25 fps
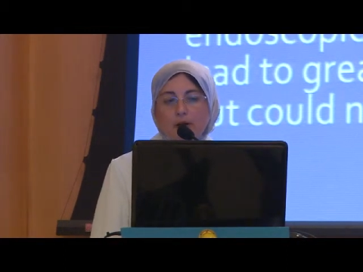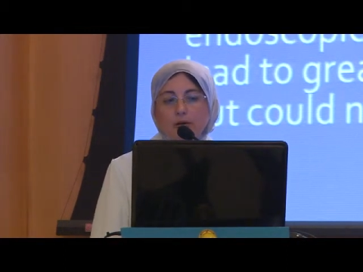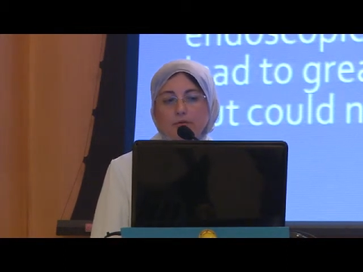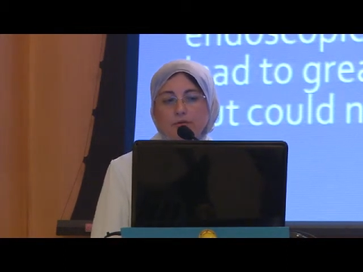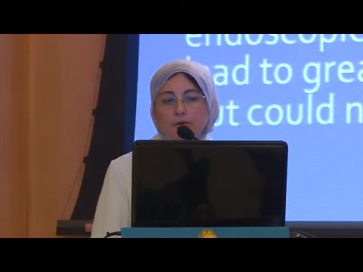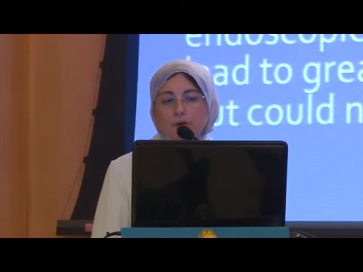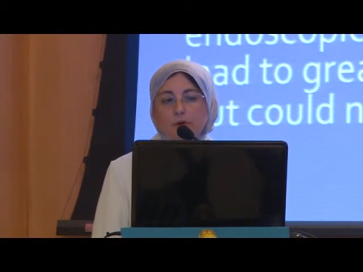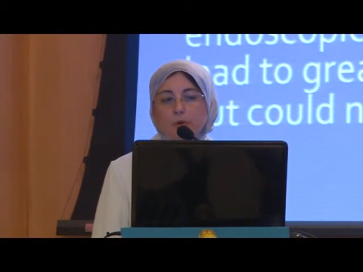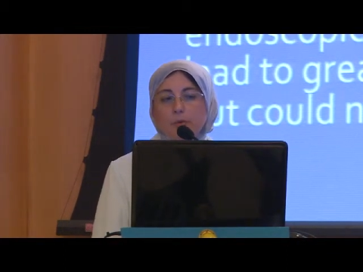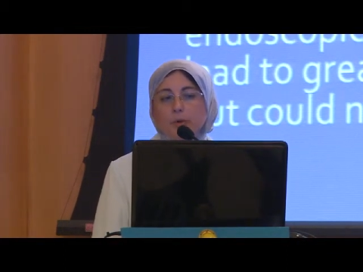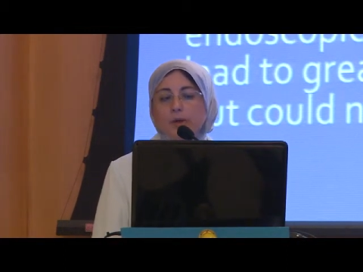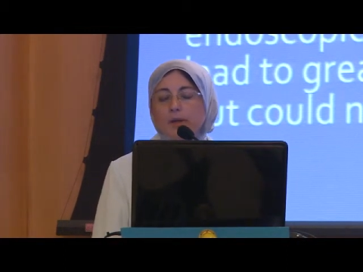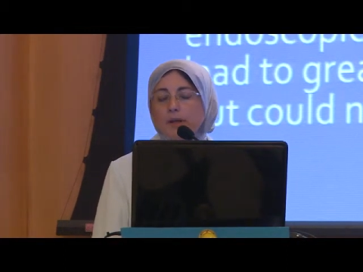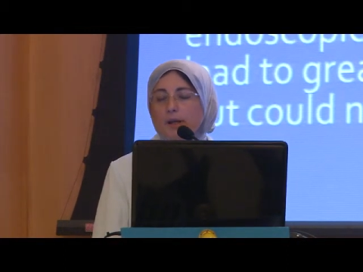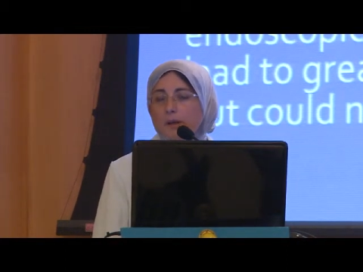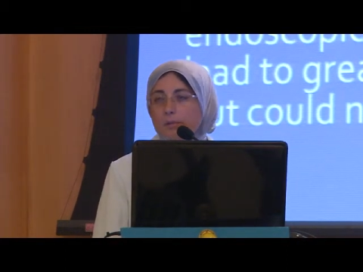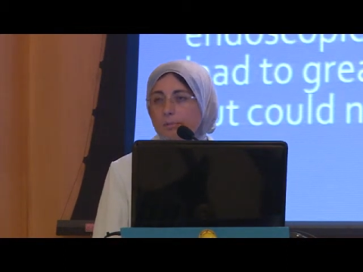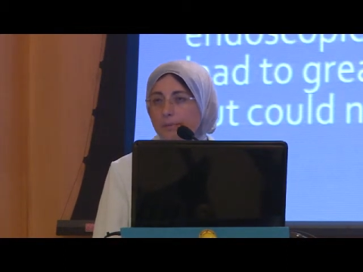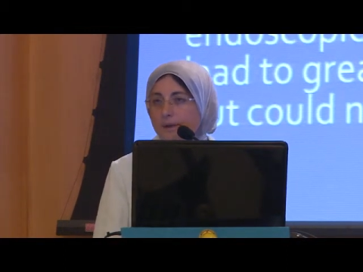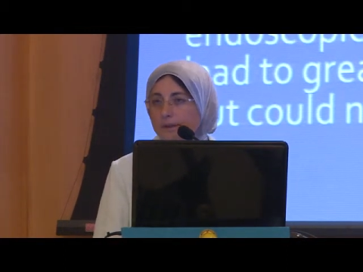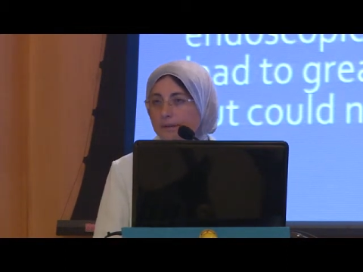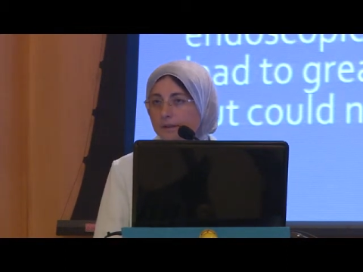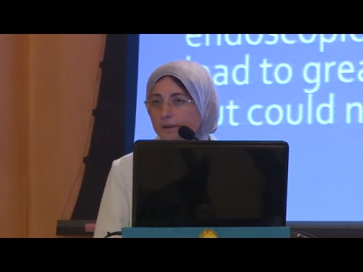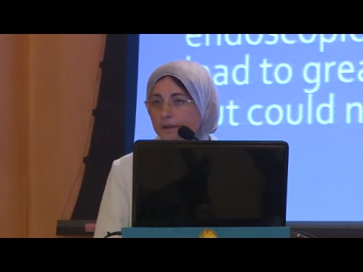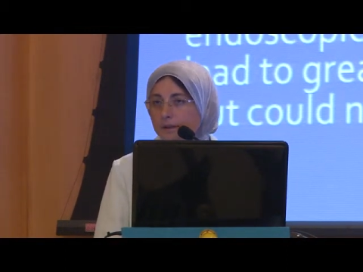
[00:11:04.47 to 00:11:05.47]
following
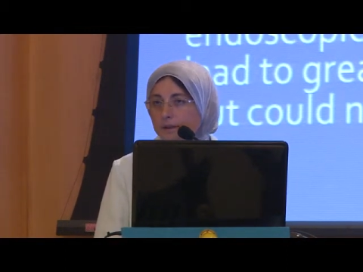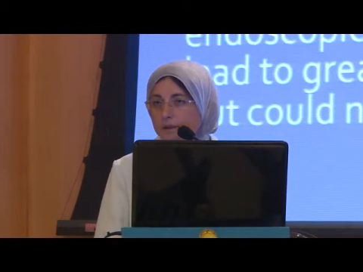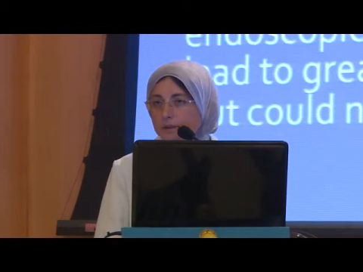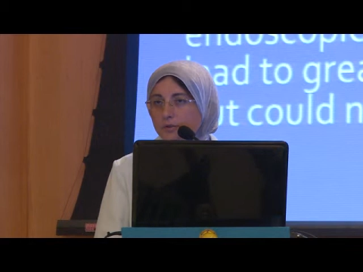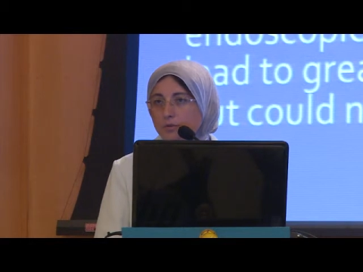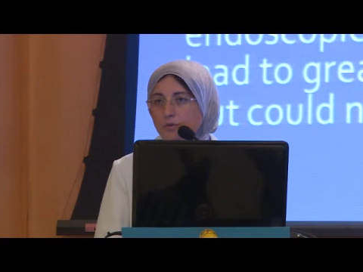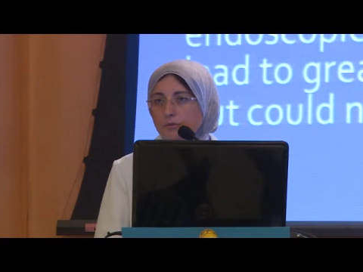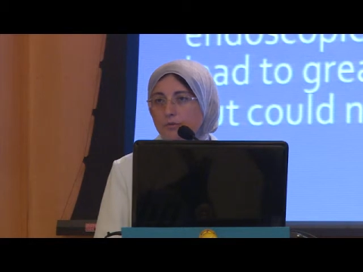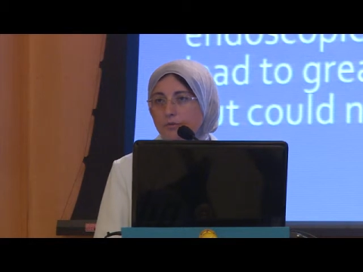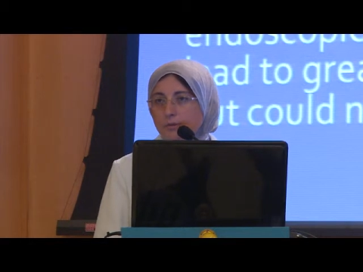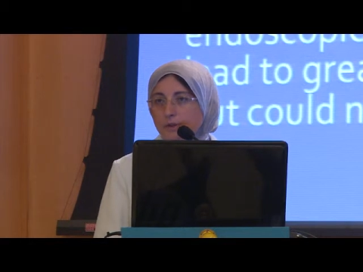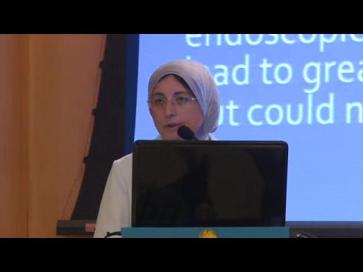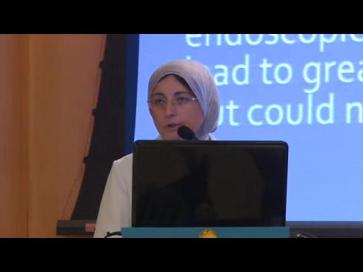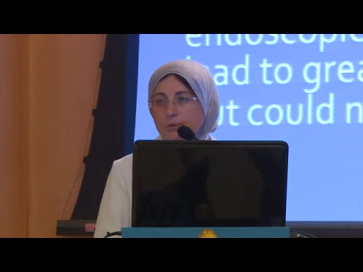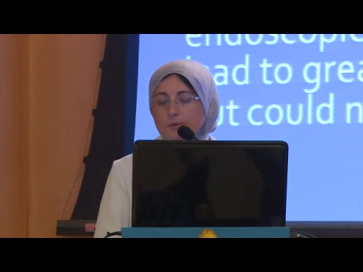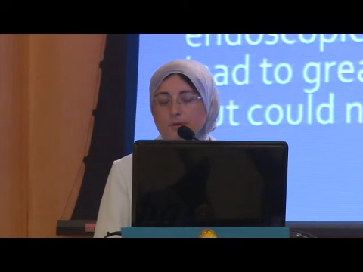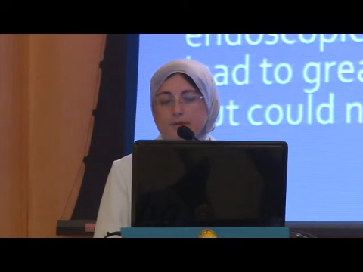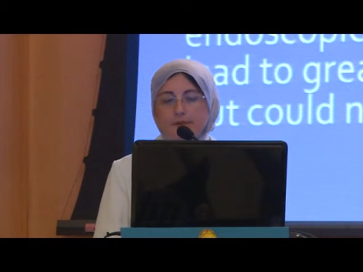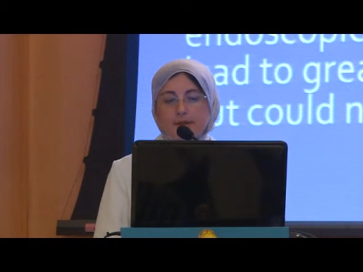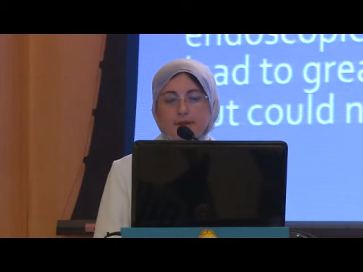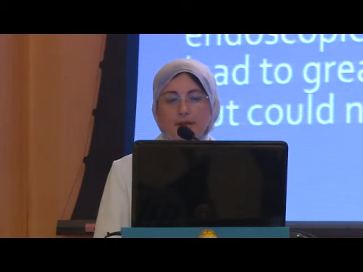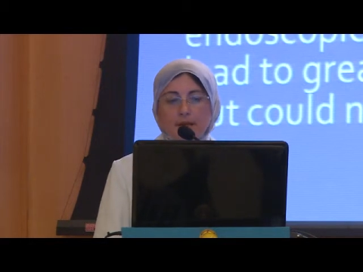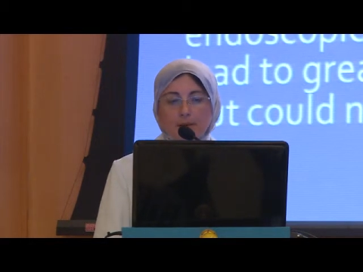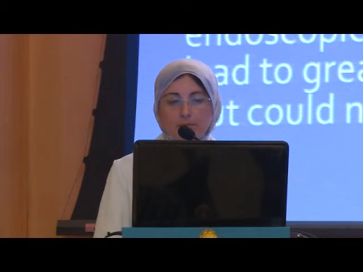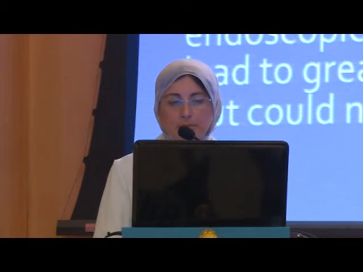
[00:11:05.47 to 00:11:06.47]
hepatic
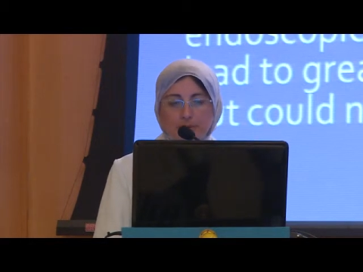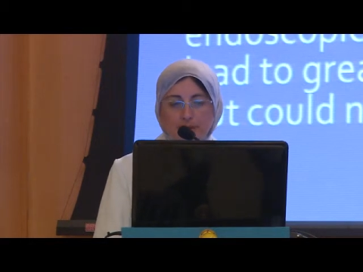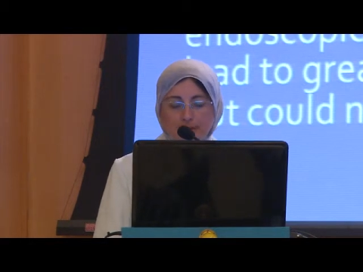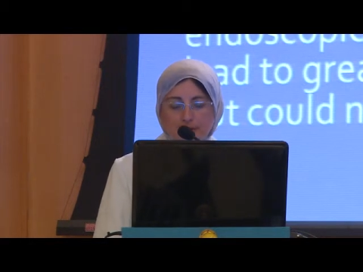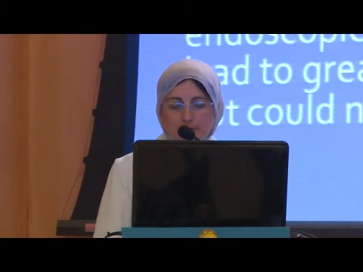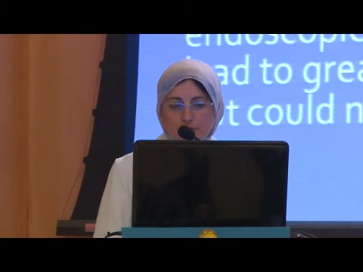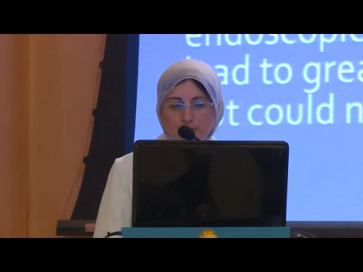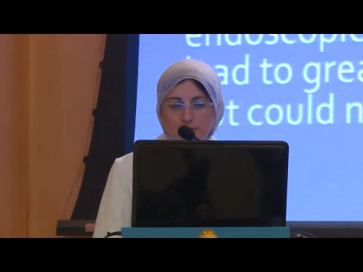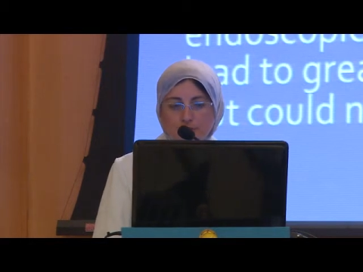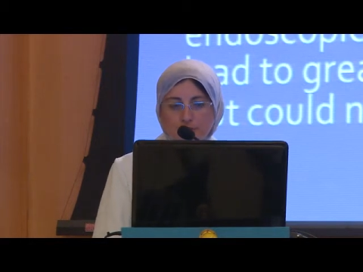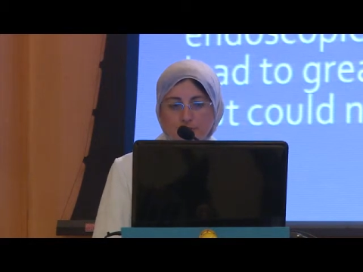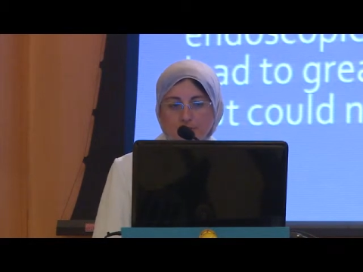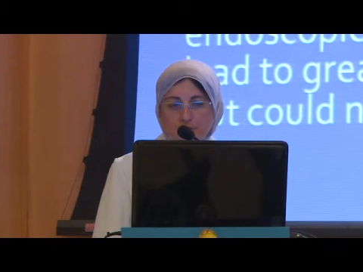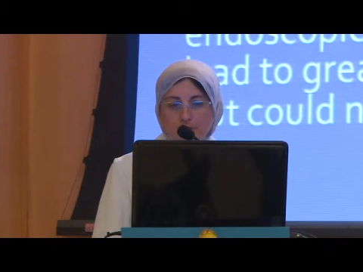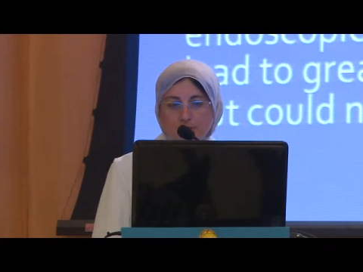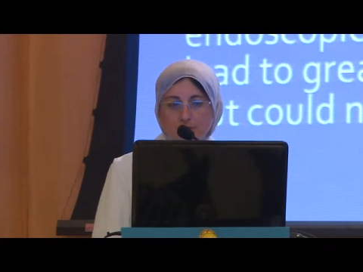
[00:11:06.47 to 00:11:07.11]
radiofrequency ablation?